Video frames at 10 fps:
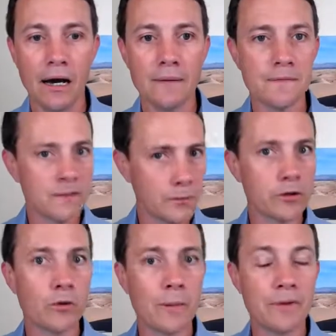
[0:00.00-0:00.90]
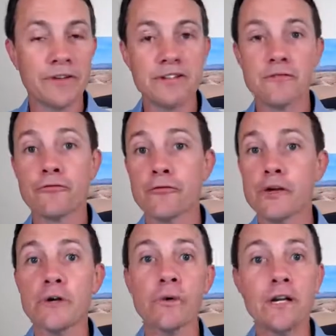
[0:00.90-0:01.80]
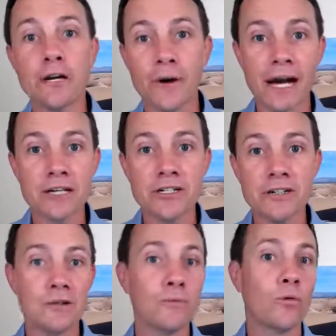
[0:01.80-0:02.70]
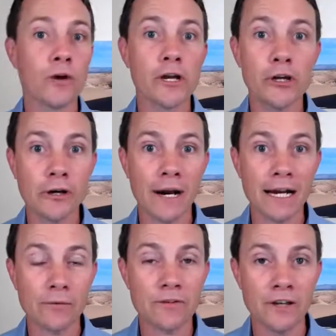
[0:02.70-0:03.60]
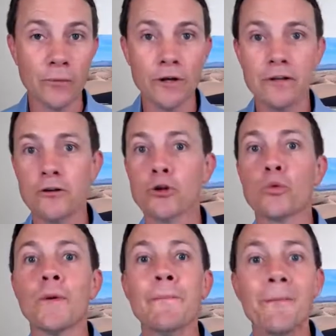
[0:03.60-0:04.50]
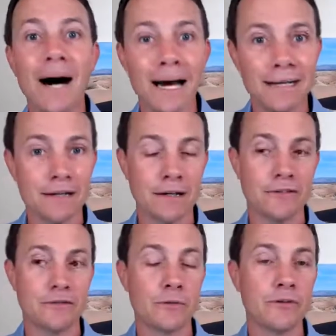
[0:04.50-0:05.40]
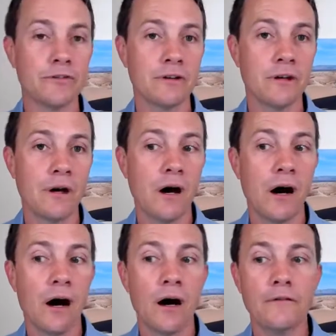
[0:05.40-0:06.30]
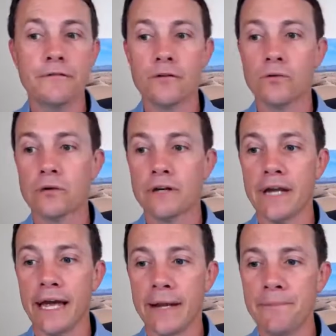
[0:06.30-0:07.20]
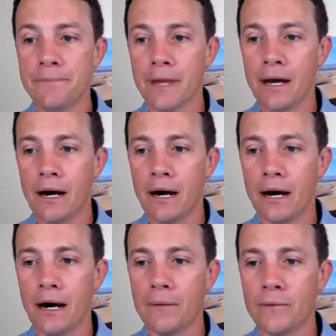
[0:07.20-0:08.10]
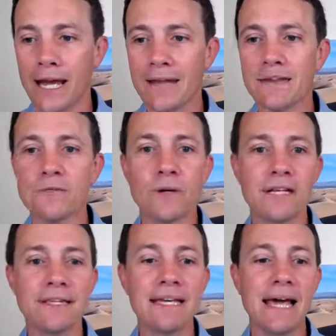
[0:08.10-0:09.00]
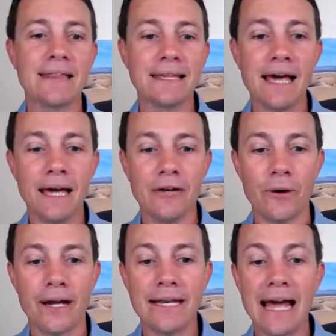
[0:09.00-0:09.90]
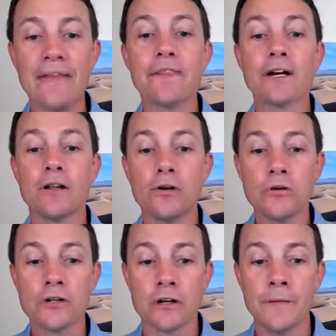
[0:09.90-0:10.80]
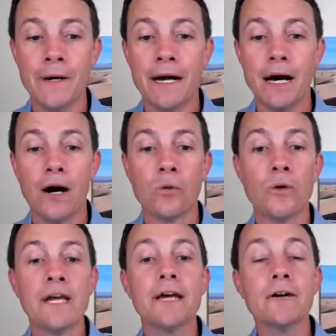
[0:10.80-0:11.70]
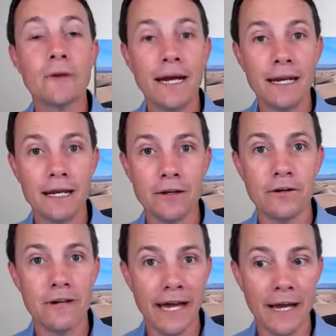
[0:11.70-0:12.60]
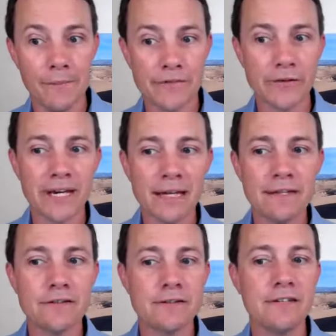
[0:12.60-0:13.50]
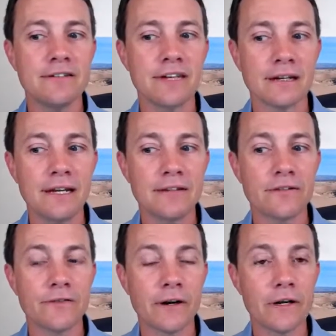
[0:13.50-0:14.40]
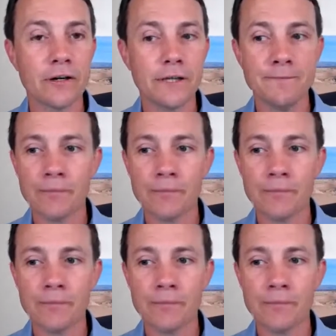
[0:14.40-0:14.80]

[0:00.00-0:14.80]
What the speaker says: Similar to repetition, frequent interaction. The more you interact with someone, you can remind customers of your name. We had this one at the end, right? At the closure, reiterating your name. So again, these techniques are very good.